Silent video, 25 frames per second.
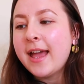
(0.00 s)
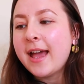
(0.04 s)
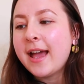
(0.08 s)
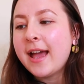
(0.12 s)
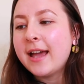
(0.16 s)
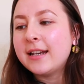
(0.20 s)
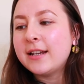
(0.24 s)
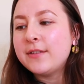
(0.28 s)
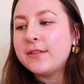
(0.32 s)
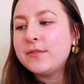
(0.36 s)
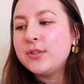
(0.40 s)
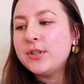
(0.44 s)

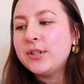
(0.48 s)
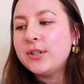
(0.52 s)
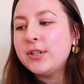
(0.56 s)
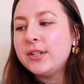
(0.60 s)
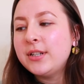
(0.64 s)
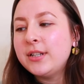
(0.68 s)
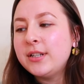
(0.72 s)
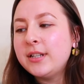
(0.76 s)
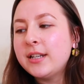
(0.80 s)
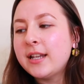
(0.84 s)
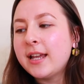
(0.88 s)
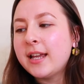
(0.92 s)
and I've
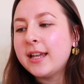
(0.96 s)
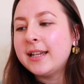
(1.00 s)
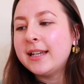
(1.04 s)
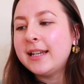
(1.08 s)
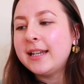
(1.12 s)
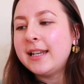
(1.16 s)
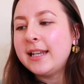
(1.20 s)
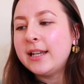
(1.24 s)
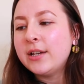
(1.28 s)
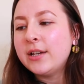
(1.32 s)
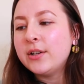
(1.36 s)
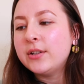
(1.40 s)
done like
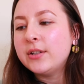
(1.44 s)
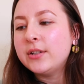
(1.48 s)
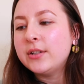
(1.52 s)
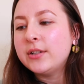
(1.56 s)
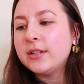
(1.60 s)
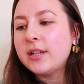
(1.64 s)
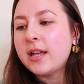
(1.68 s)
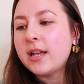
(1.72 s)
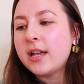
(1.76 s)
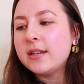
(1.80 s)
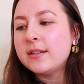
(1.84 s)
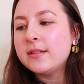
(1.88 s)
a
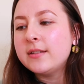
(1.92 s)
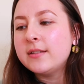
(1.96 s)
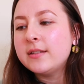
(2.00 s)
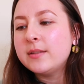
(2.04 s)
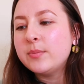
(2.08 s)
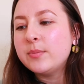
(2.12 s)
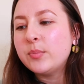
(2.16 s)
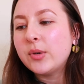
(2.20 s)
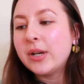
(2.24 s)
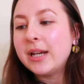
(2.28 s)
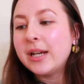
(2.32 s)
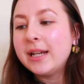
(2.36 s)
little
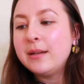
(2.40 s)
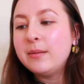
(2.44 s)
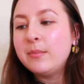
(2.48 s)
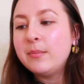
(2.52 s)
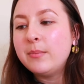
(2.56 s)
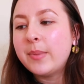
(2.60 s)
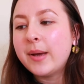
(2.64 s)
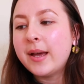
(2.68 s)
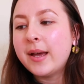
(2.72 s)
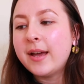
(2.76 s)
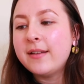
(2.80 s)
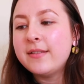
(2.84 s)
spring
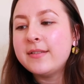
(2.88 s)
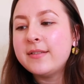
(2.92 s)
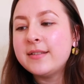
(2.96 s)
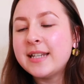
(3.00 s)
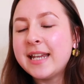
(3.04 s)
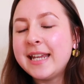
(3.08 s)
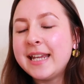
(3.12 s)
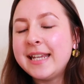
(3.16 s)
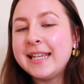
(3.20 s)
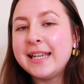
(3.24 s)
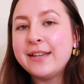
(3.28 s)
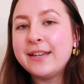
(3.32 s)

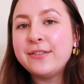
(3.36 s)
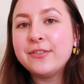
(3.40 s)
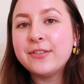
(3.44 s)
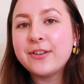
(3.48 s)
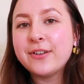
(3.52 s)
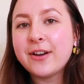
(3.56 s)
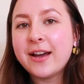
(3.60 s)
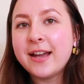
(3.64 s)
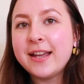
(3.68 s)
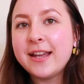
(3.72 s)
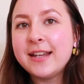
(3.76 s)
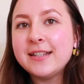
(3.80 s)
birthday gift
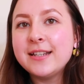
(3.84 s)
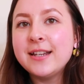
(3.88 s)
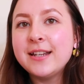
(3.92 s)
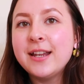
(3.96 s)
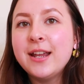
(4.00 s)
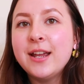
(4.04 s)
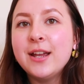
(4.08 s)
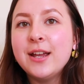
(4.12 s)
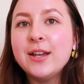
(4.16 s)
guide.